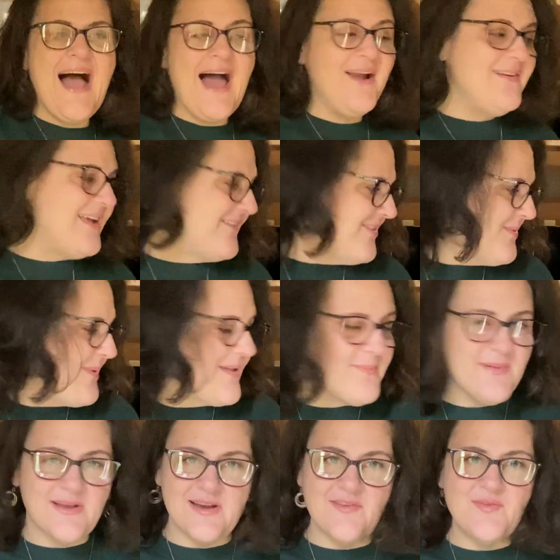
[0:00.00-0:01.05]
don't have space
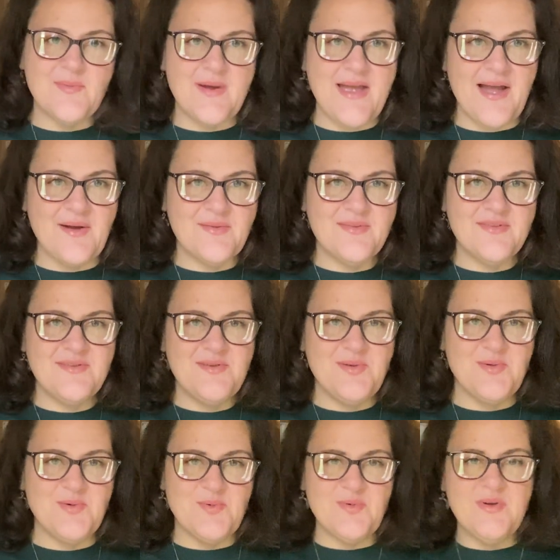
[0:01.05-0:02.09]
big enough for my house
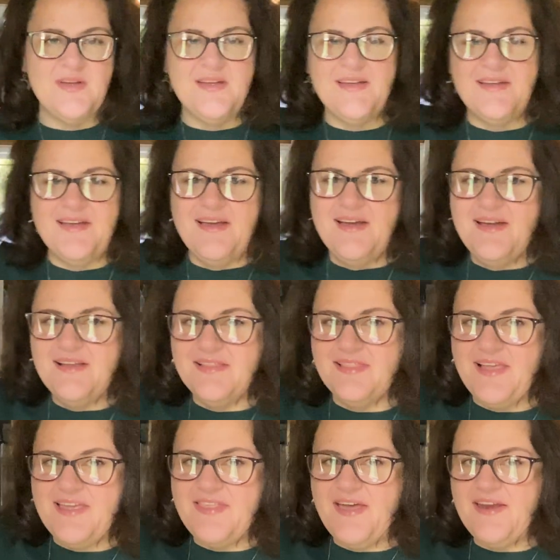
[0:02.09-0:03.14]
to
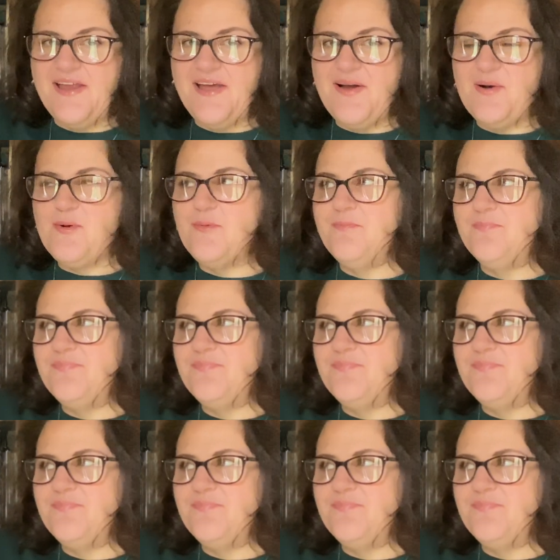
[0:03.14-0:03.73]
lay that out,